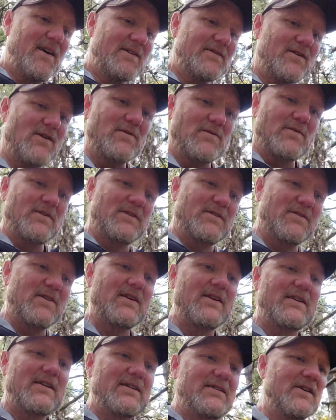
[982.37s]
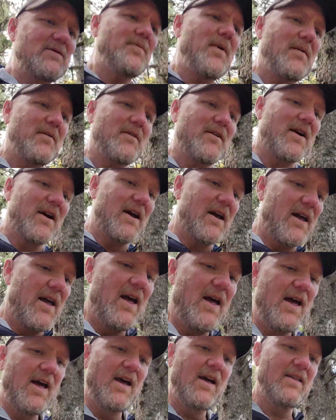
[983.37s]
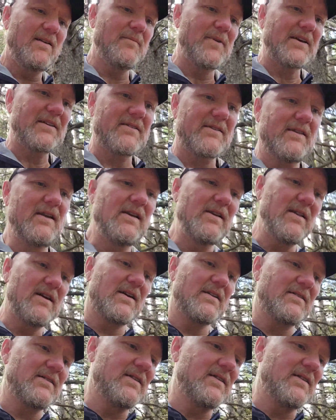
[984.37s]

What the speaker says: stroked with adrenaline. She's probably right. It makes a lot